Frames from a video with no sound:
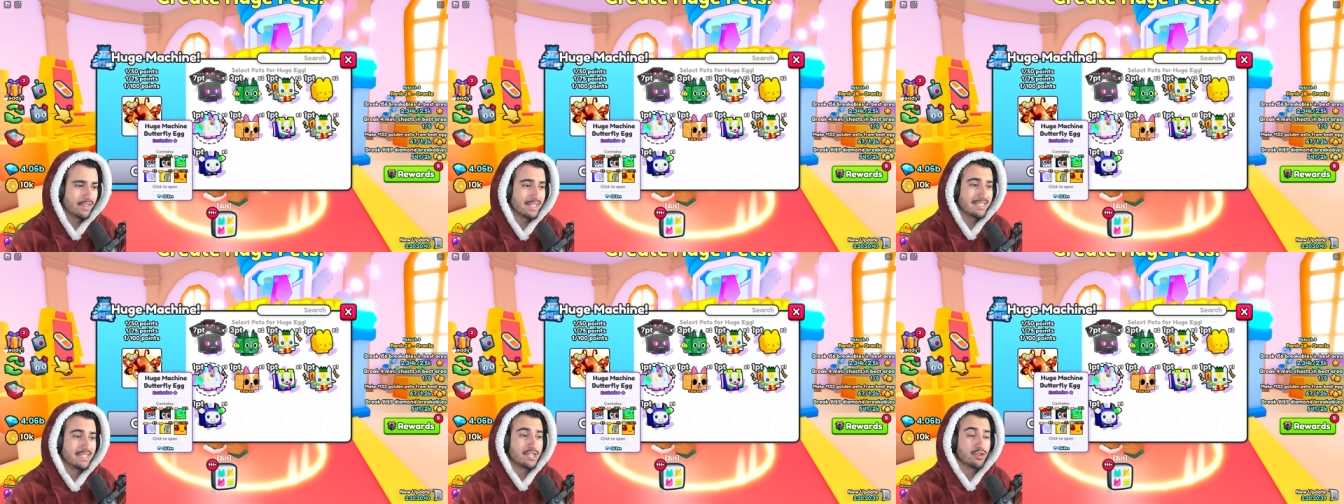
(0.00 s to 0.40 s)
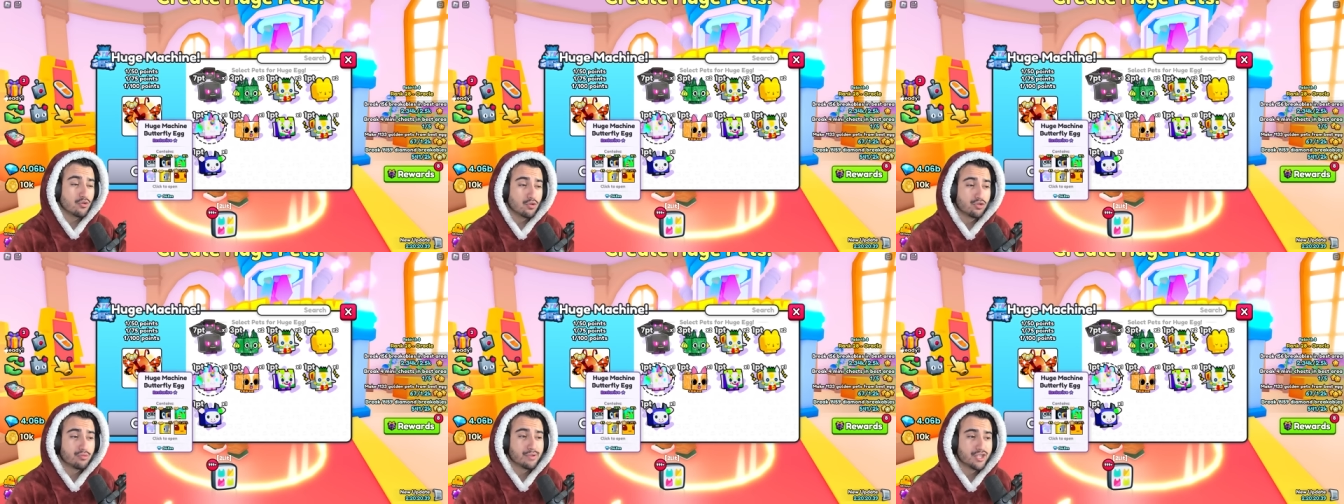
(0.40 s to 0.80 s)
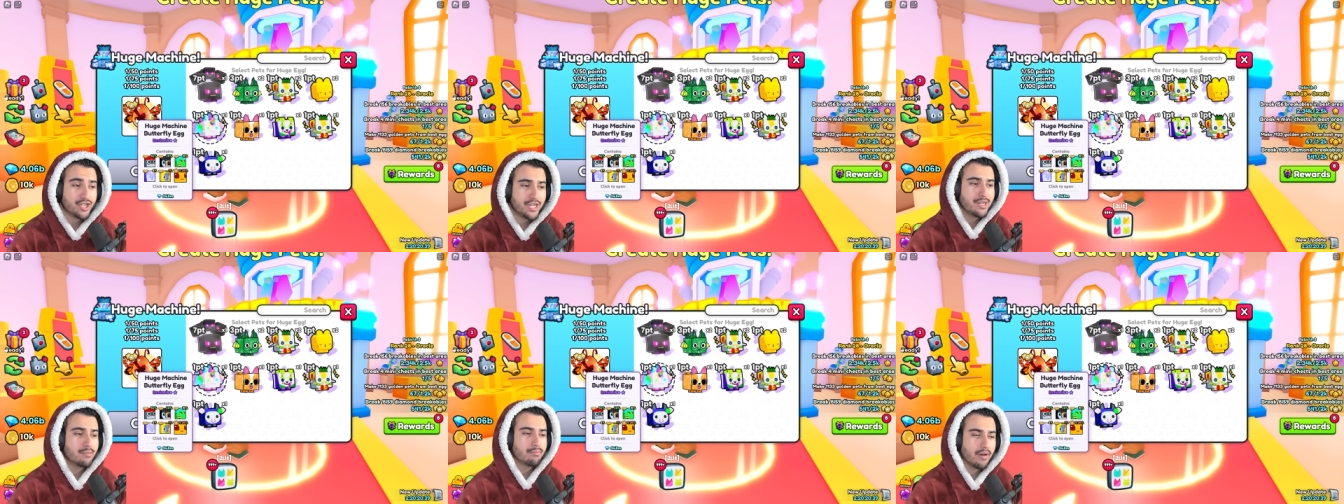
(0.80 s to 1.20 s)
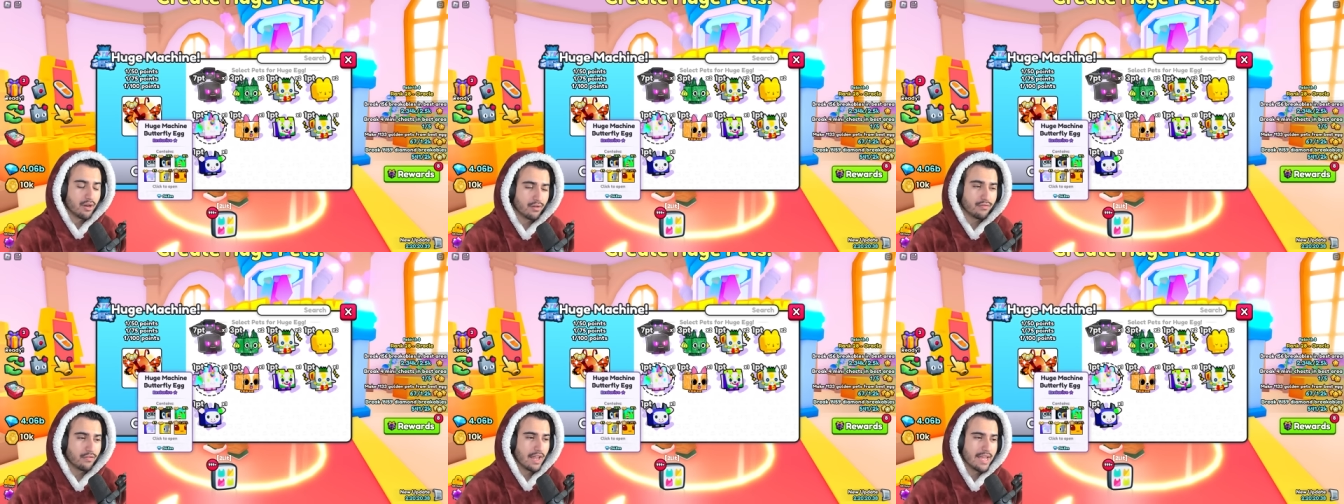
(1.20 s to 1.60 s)
these huge machine
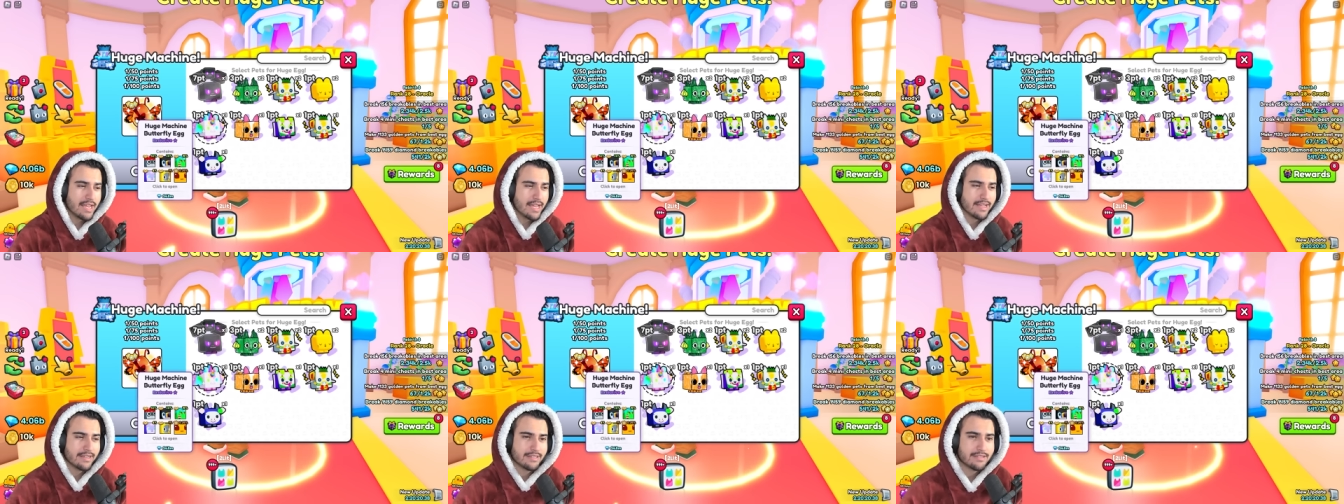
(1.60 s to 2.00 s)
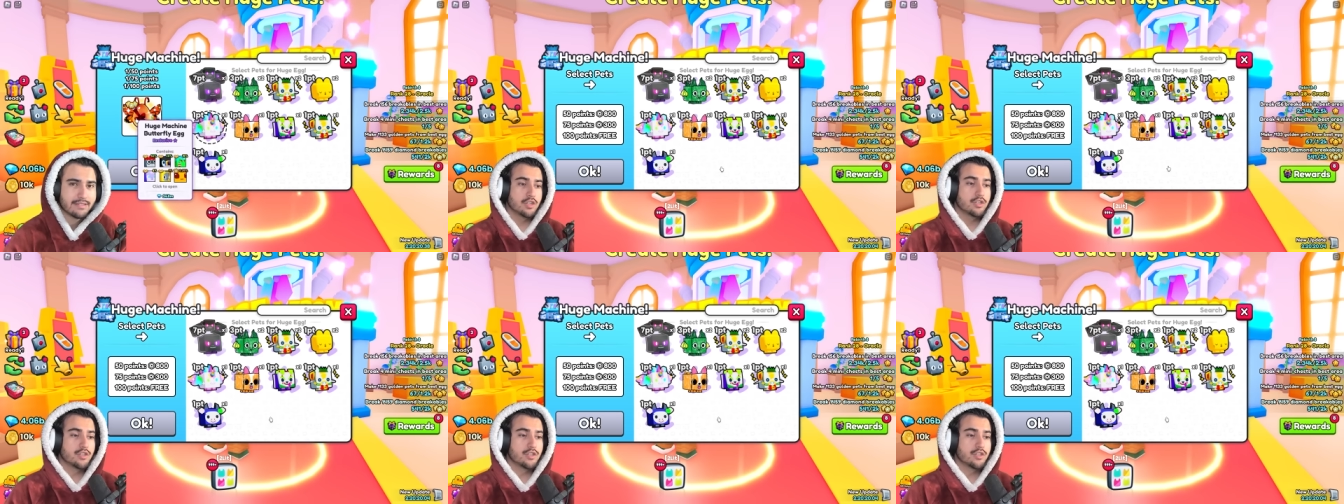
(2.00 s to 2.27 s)
butterfly eggs.